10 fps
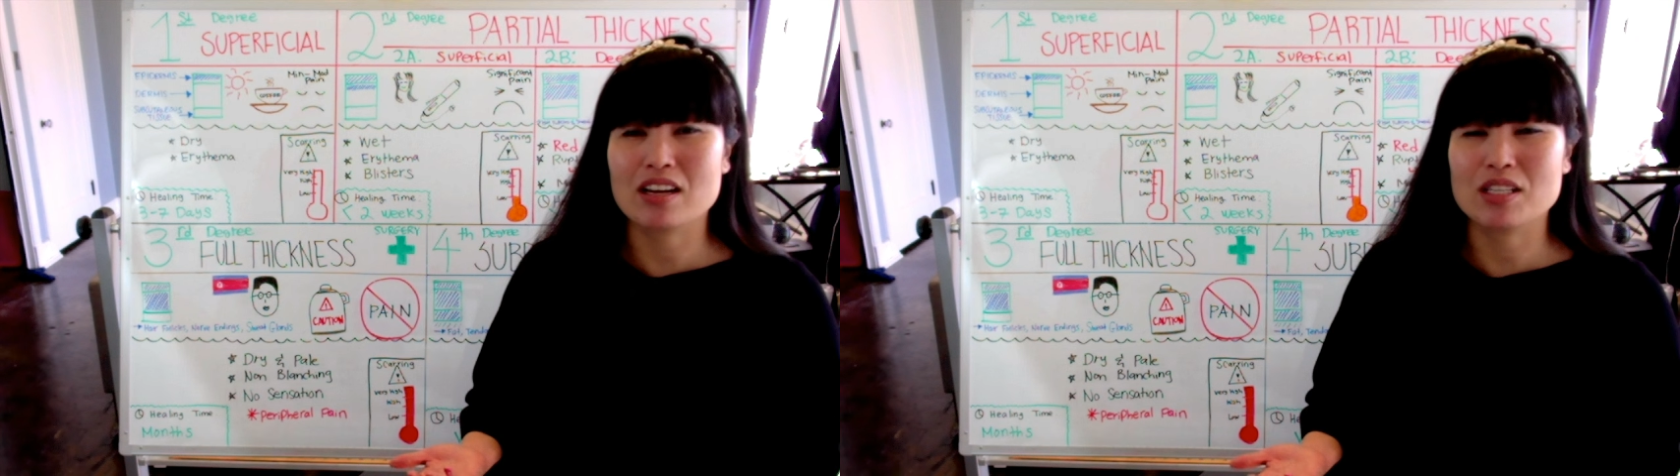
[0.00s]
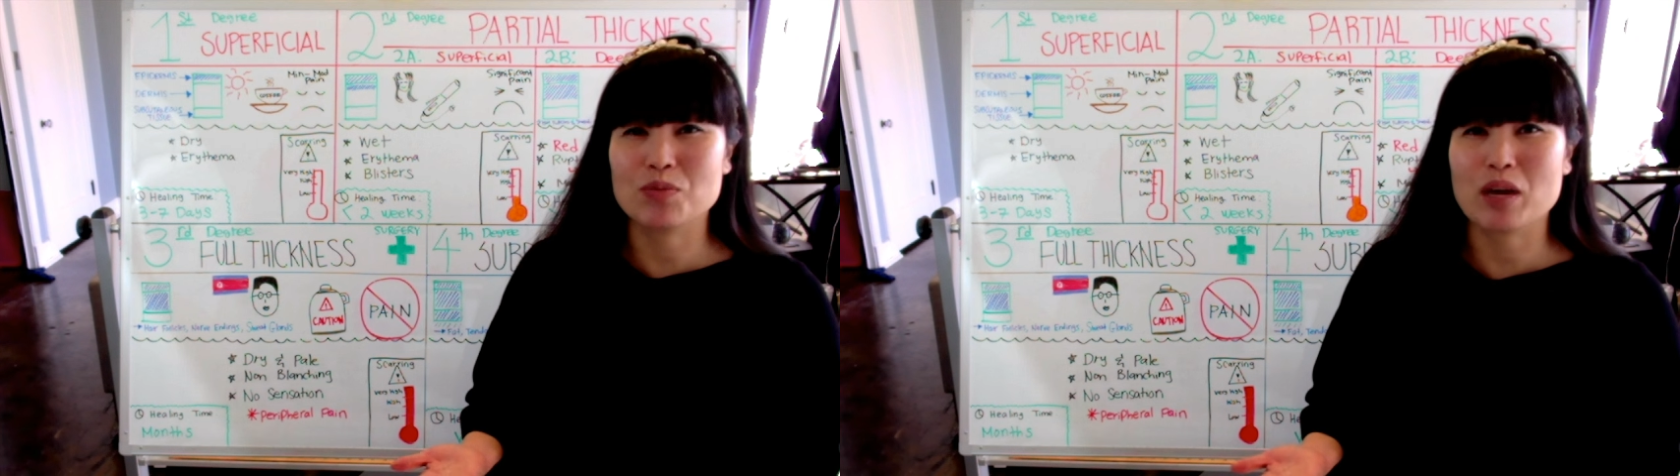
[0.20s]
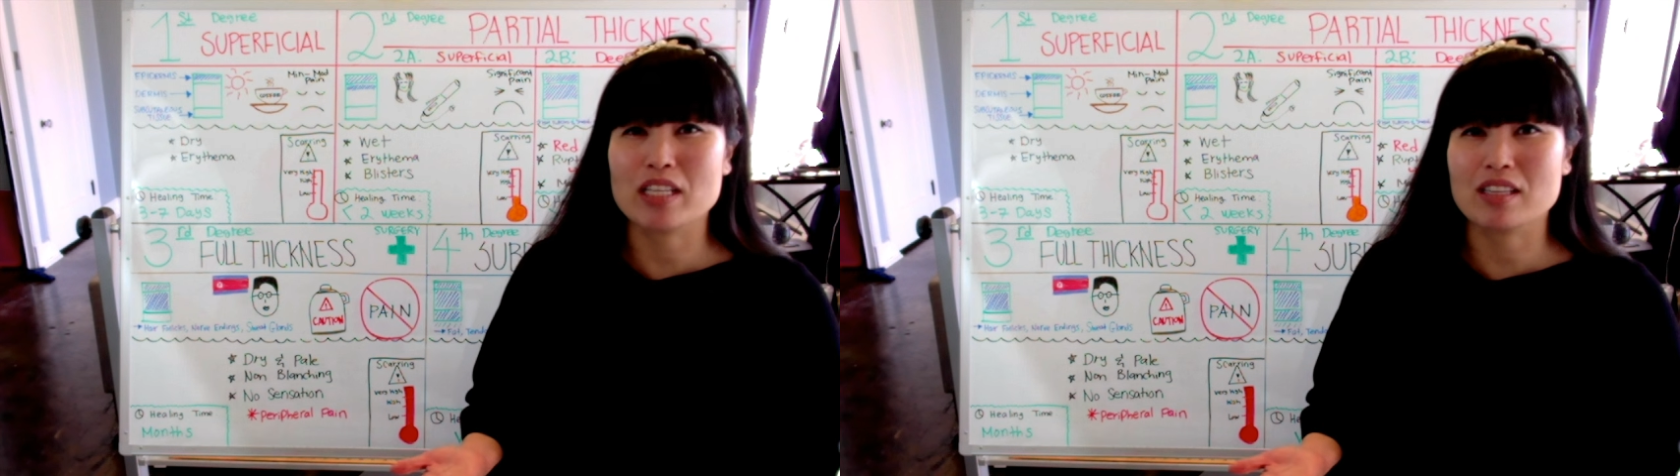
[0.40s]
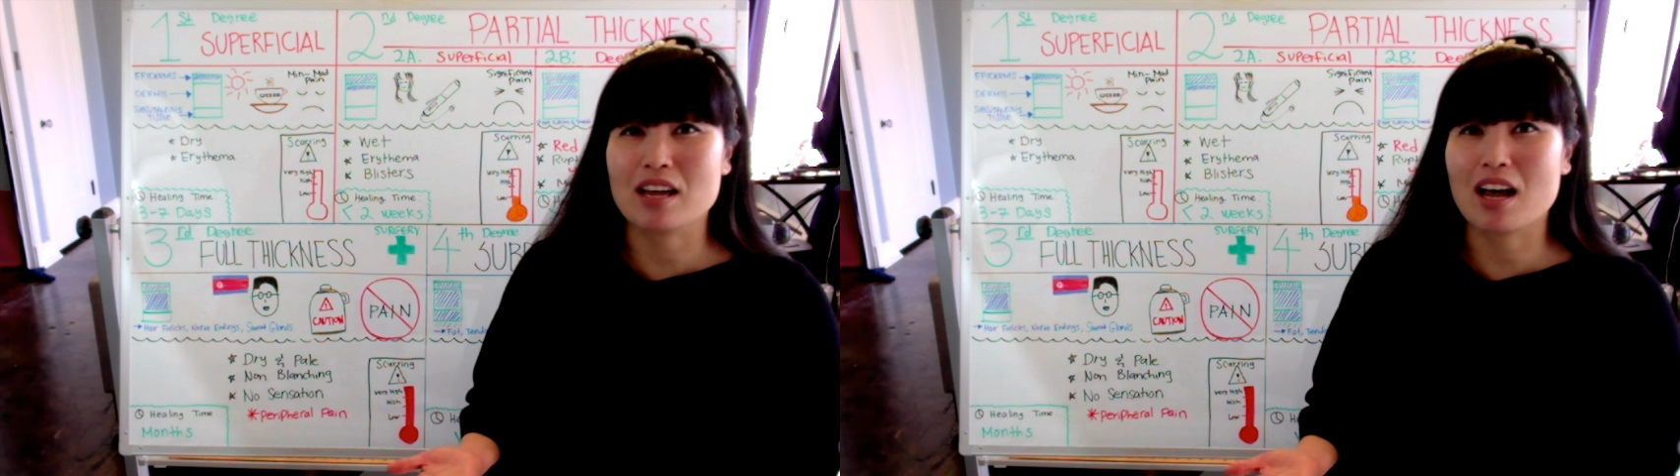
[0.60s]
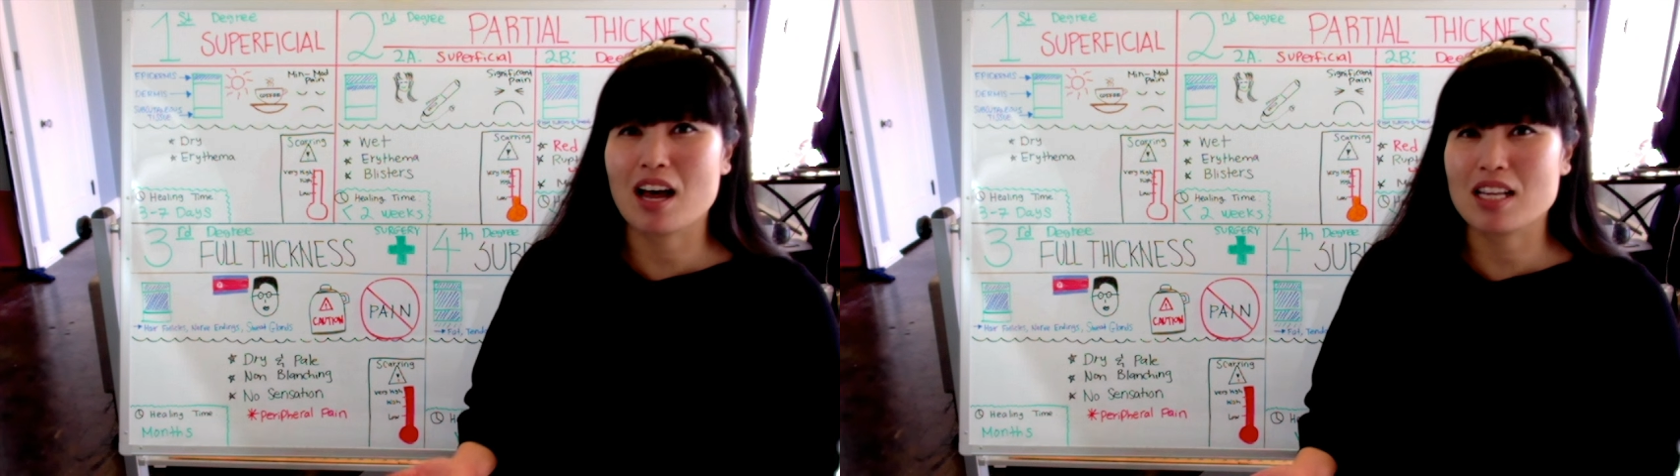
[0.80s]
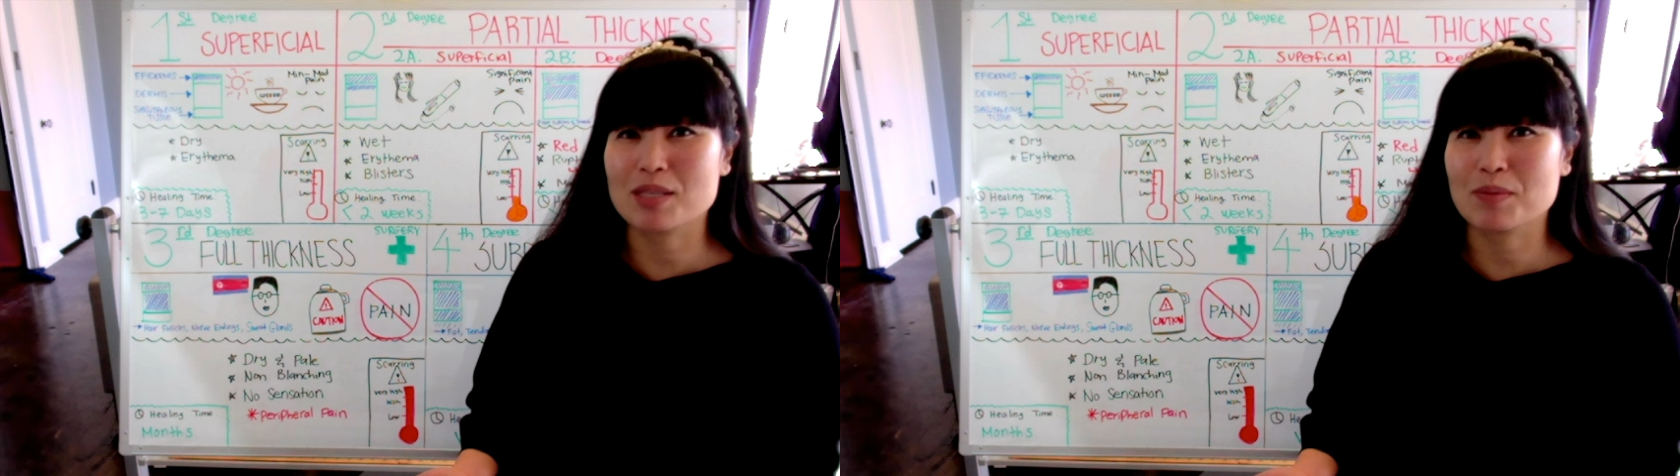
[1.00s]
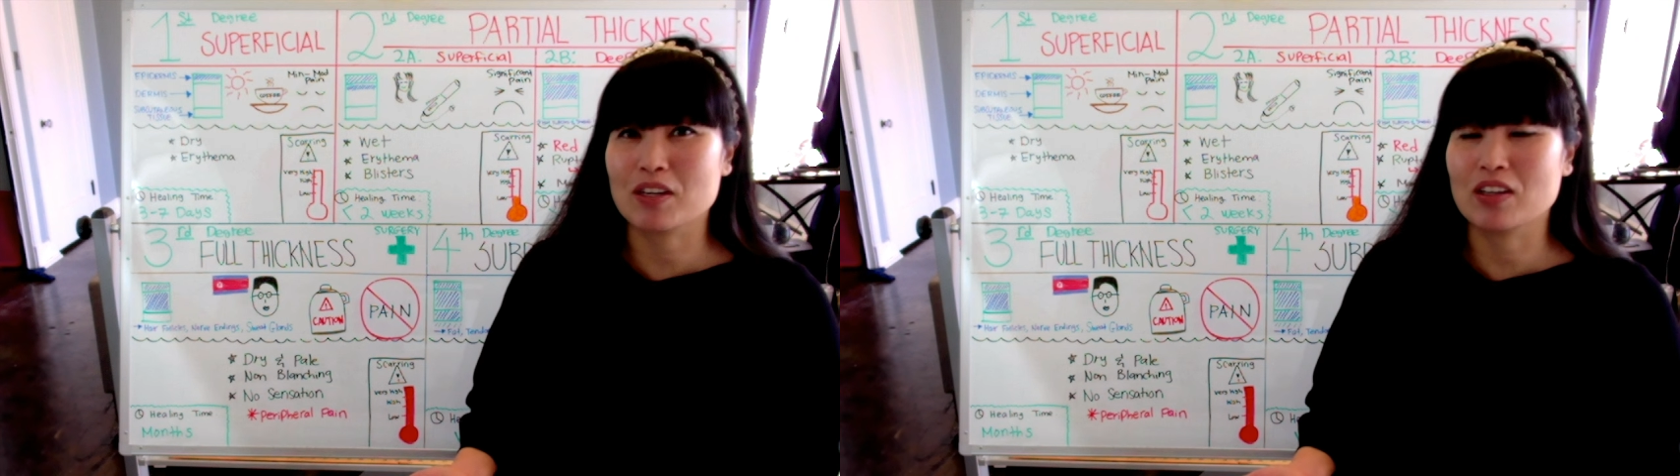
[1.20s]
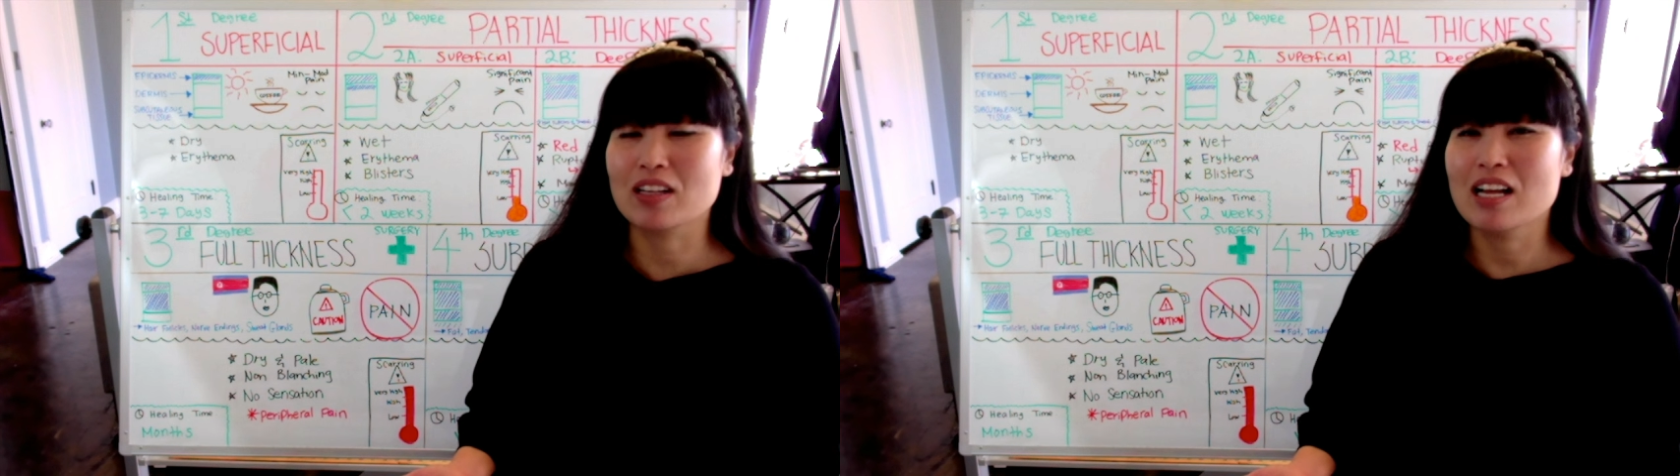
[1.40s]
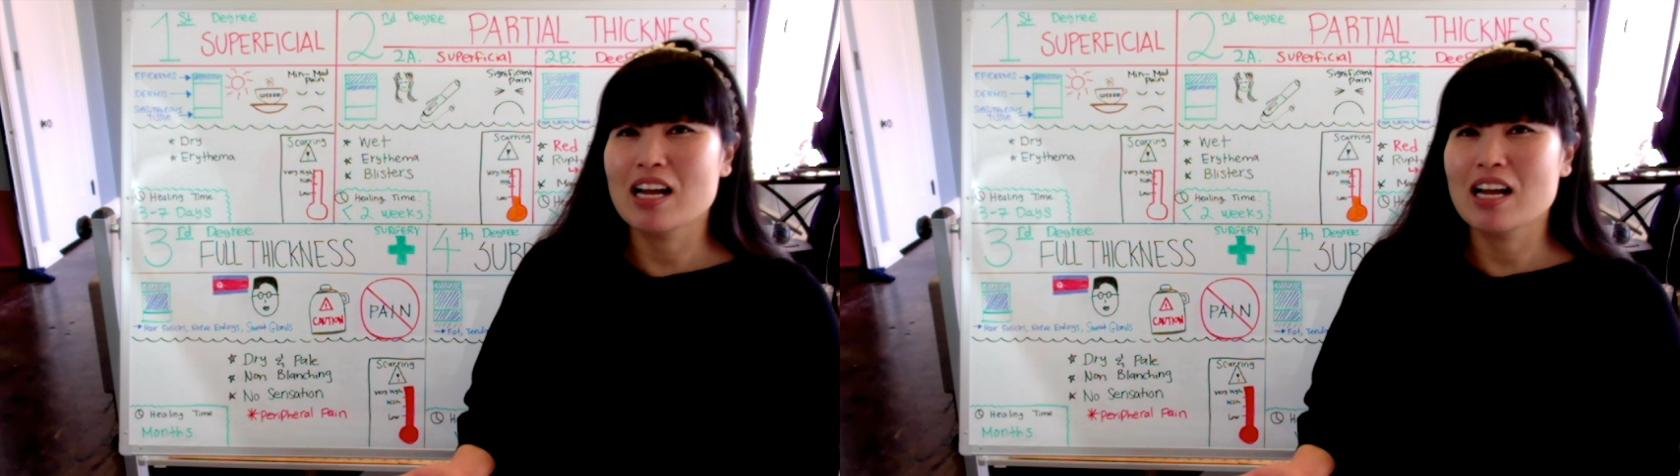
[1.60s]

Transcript: his way to the hospital.